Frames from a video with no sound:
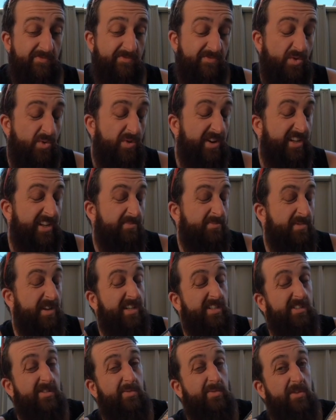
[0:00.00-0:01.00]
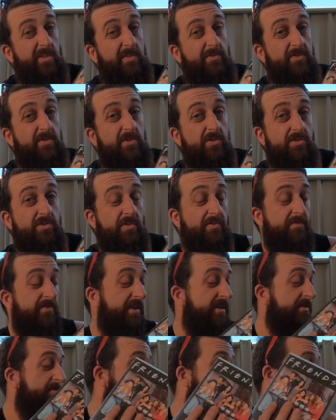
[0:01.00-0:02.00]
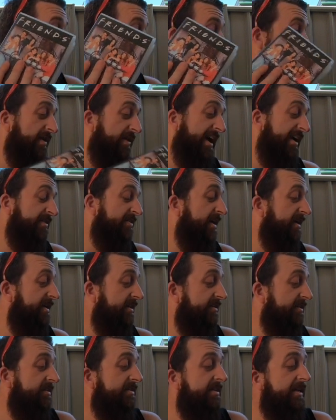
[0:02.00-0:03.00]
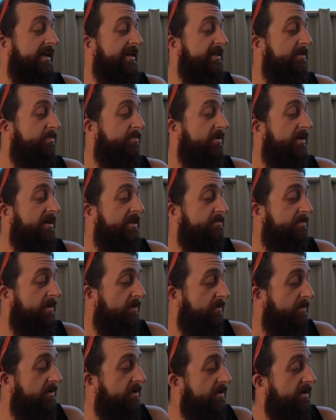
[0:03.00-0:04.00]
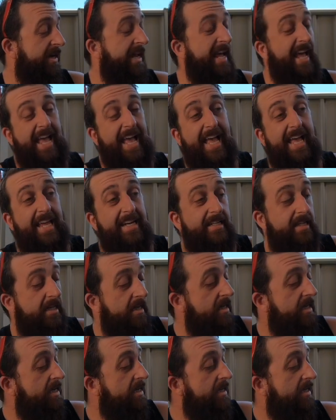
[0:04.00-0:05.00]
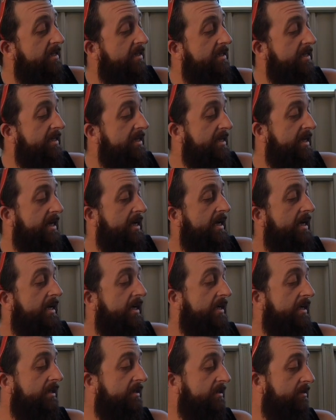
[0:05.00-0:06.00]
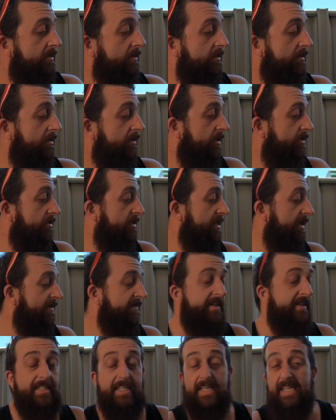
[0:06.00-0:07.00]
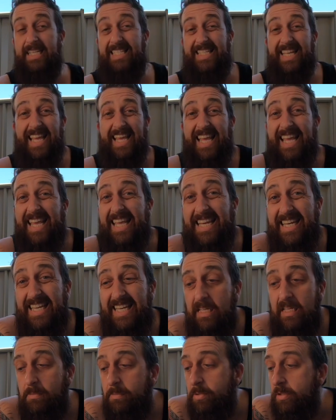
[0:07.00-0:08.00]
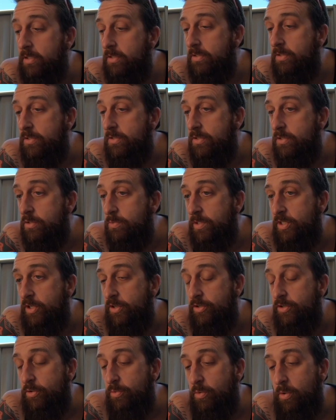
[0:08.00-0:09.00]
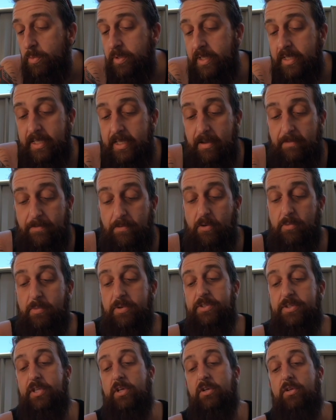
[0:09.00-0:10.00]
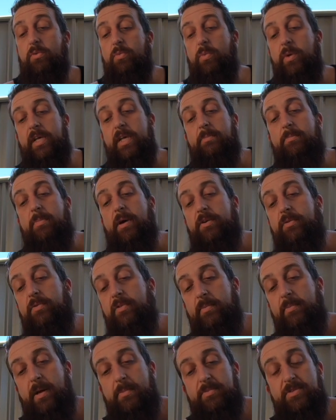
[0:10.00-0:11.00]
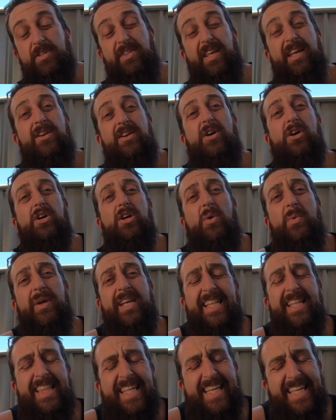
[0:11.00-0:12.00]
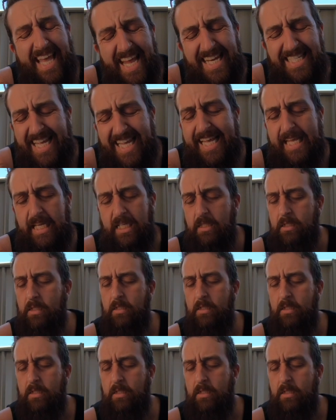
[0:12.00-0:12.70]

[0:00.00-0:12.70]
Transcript: $14 worth of future investments, and I'll add that into today's price, but we're not gonna add those DVDs in because we don't know what we can get from them until we bundle them up, so they're not going in the kitty.